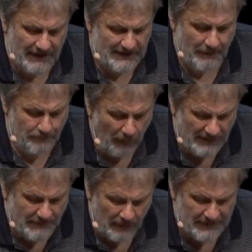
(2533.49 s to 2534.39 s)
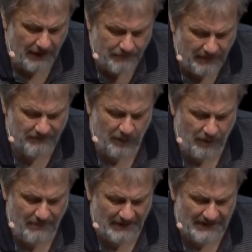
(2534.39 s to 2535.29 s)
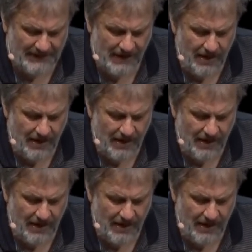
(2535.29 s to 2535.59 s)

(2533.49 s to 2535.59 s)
is a postmodern performance,